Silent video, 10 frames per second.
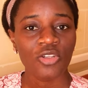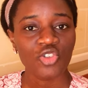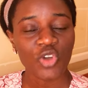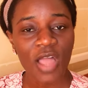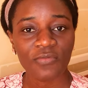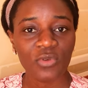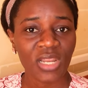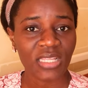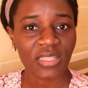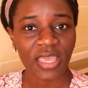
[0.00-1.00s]

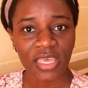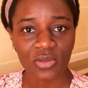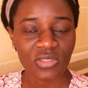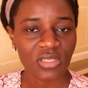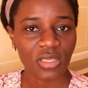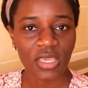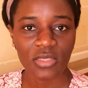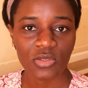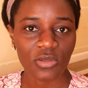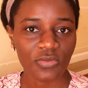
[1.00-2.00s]
travel, and health in
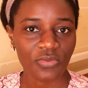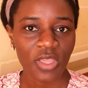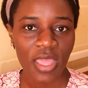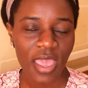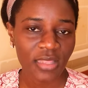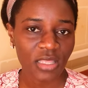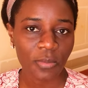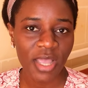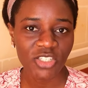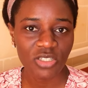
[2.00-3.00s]
case of any
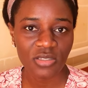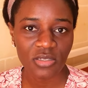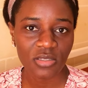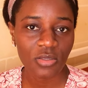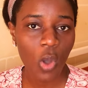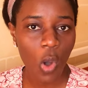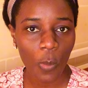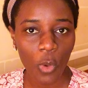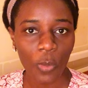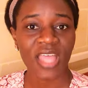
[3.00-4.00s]
emergencies come up.